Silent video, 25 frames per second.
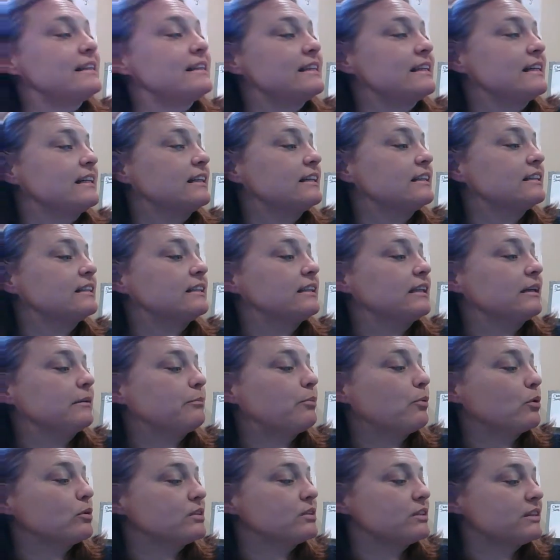think the
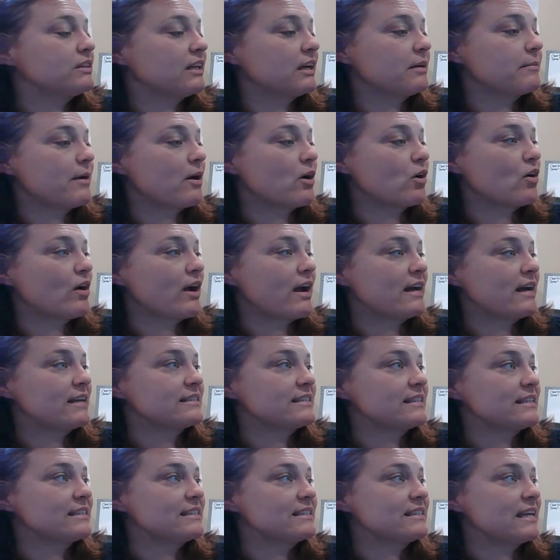important thing about
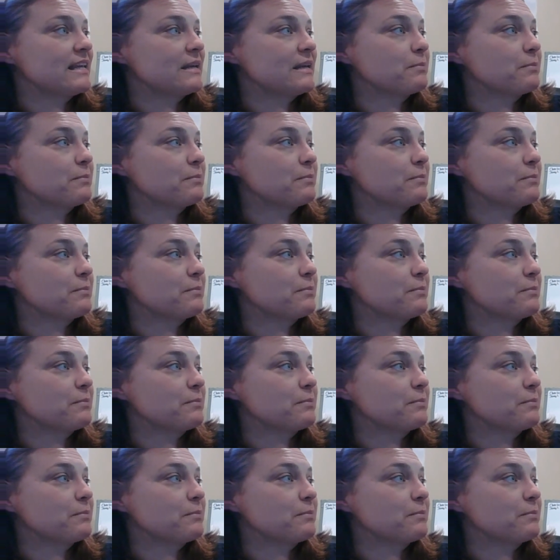grass is that